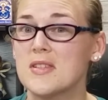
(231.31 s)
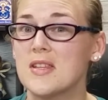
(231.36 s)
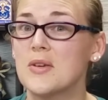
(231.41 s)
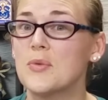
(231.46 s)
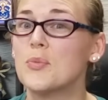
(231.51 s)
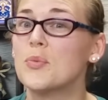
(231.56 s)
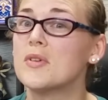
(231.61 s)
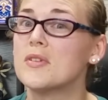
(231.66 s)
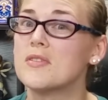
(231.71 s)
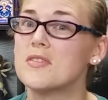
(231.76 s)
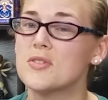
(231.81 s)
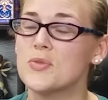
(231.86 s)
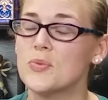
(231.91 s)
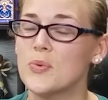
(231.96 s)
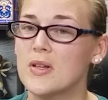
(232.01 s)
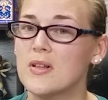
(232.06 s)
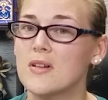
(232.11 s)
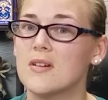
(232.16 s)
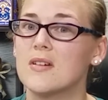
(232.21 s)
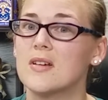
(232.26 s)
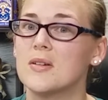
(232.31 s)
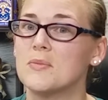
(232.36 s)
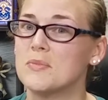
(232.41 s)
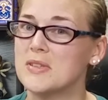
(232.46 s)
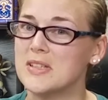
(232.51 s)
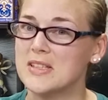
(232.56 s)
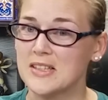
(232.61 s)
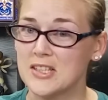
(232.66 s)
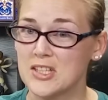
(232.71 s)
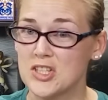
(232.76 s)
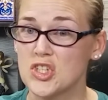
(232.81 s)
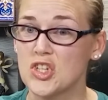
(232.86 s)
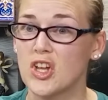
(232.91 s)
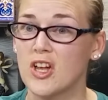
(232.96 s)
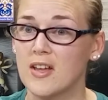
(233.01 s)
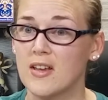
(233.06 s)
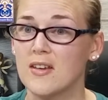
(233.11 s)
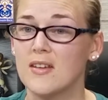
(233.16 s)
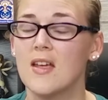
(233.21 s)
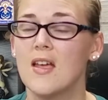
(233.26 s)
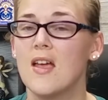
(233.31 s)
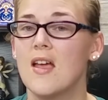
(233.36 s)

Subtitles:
they will swell completely shut.